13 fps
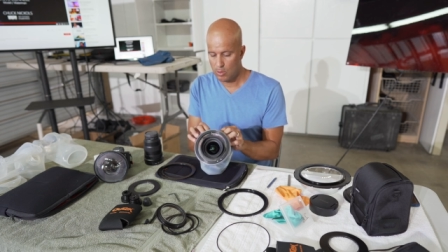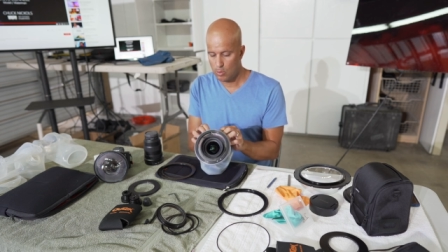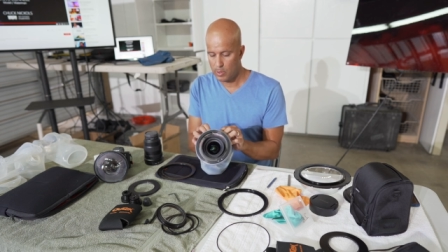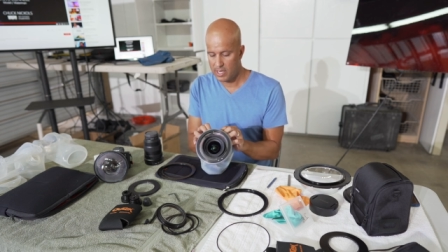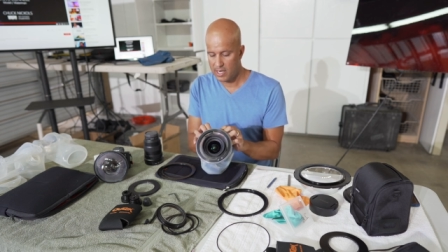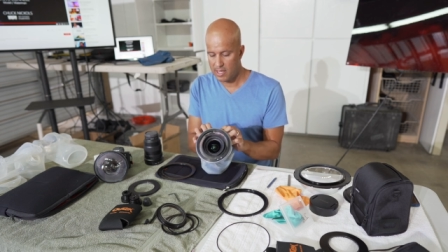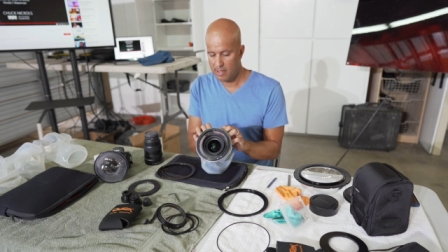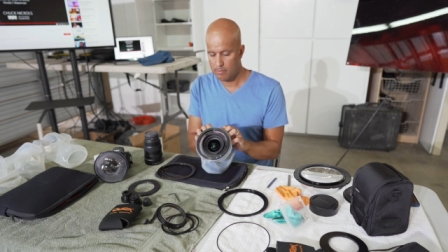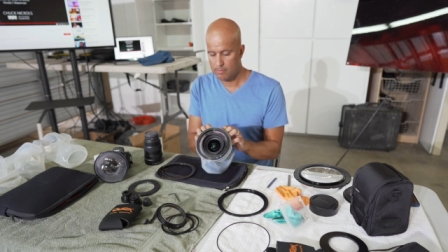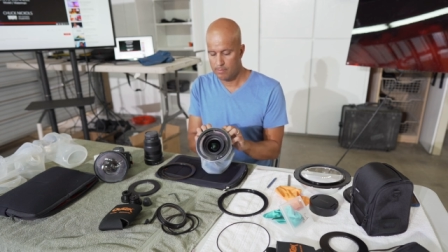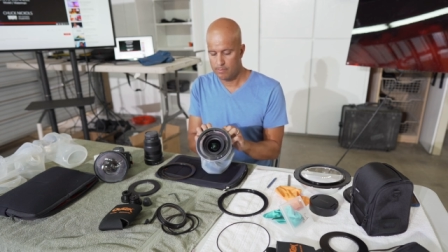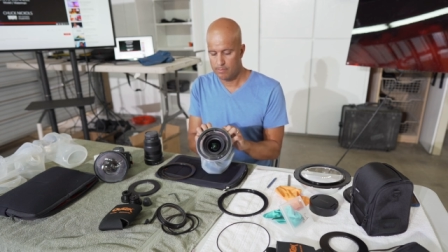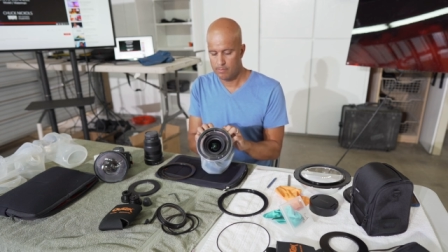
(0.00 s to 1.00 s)
when
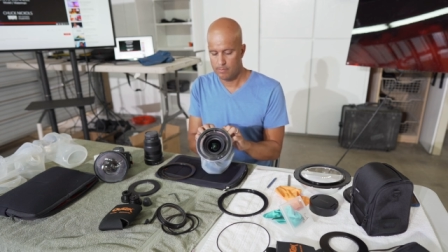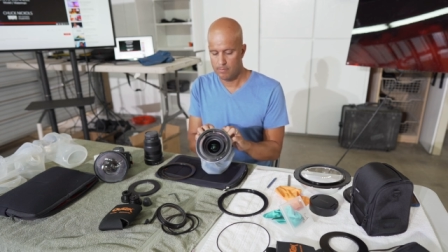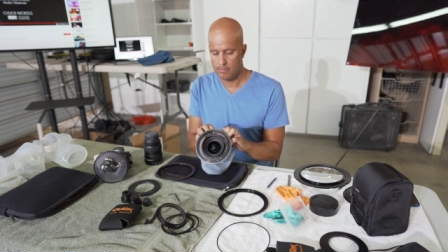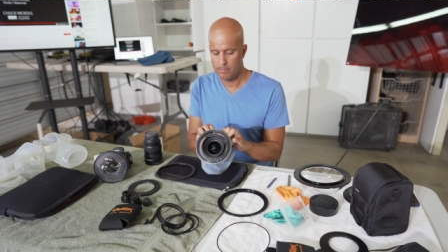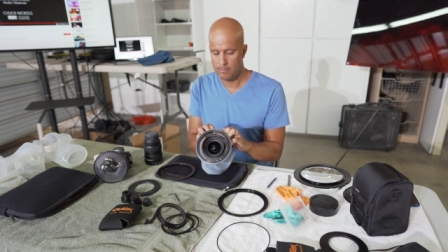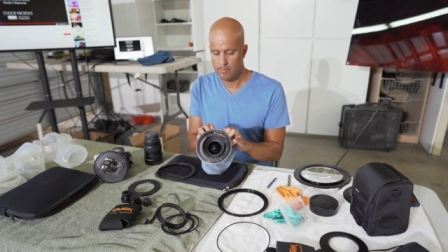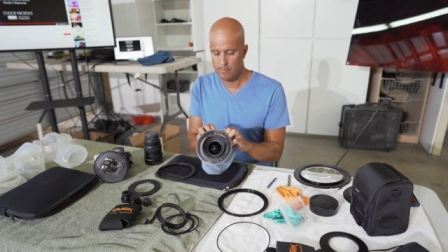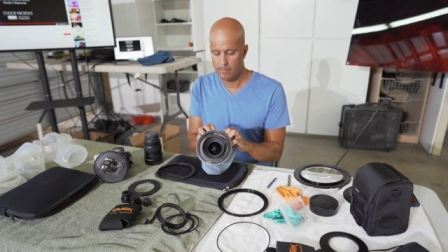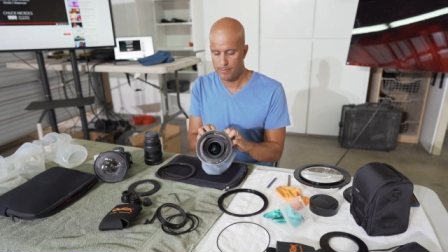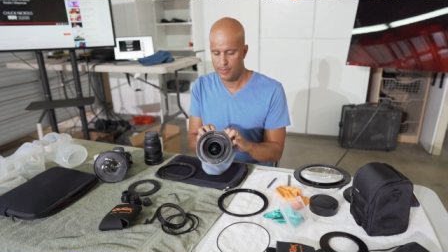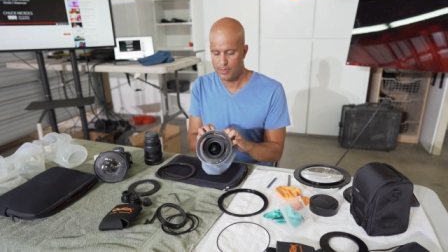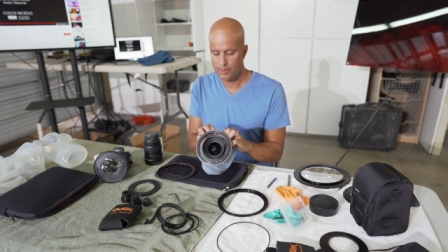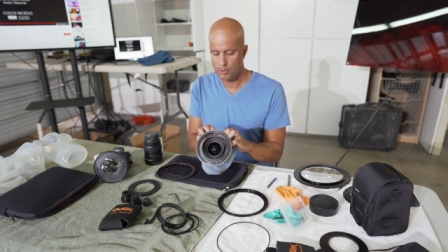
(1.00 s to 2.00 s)
I'm
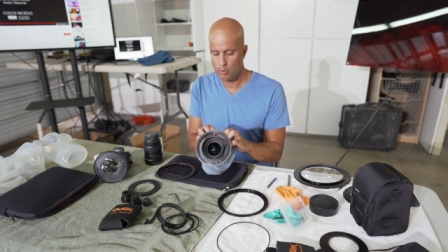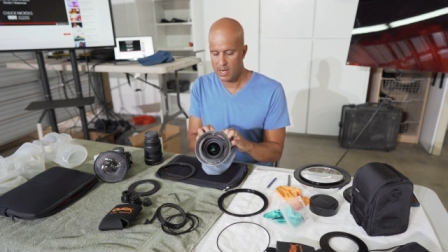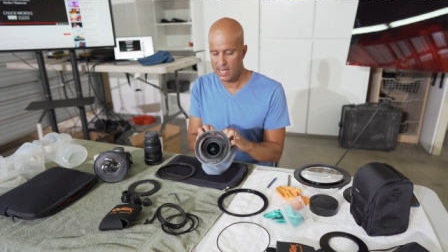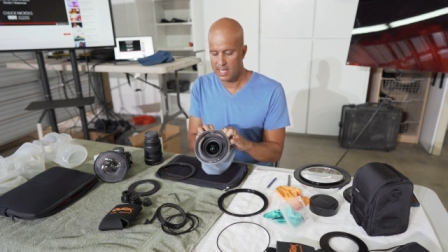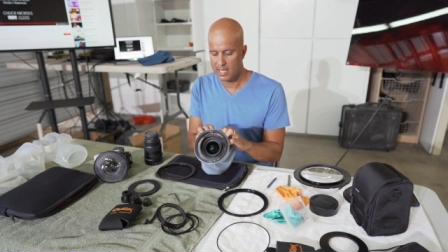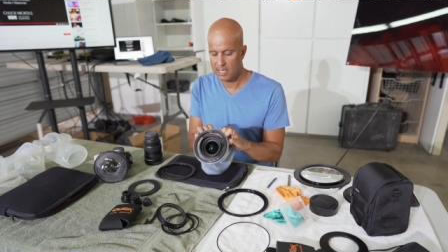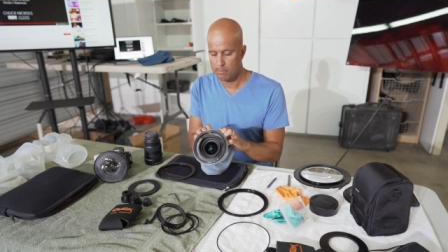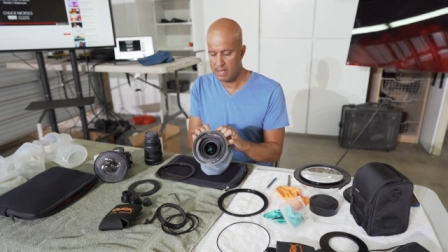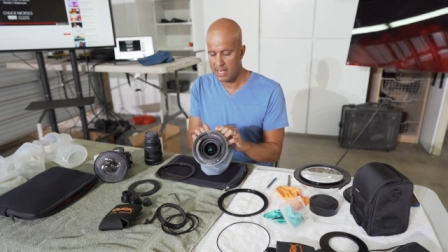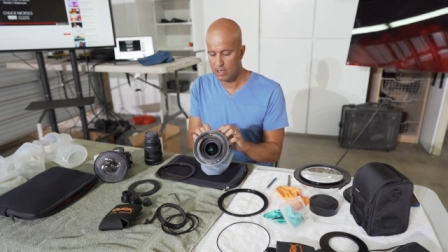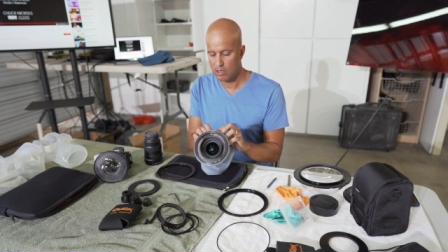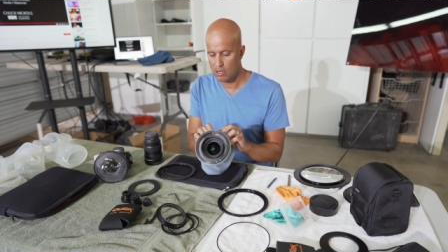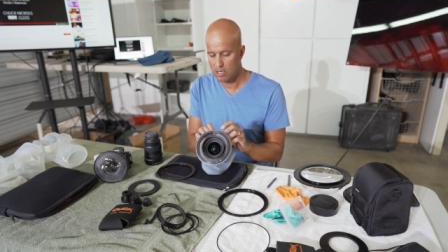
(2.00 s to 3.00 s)
threading it
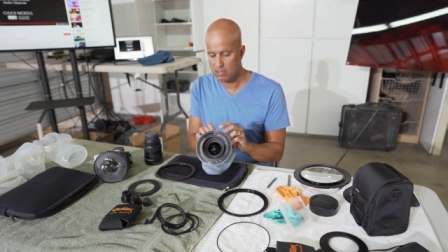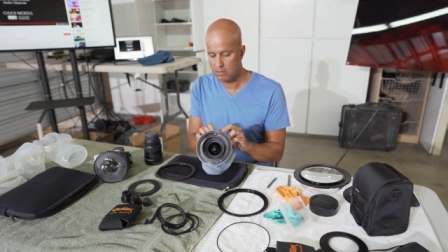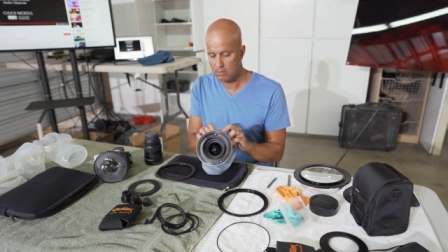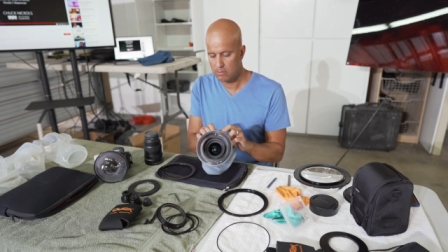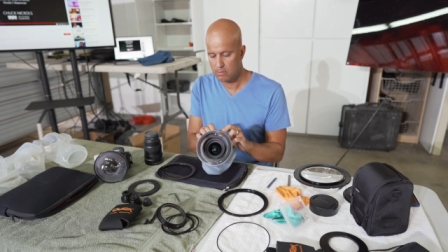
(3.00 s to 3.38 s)
back on.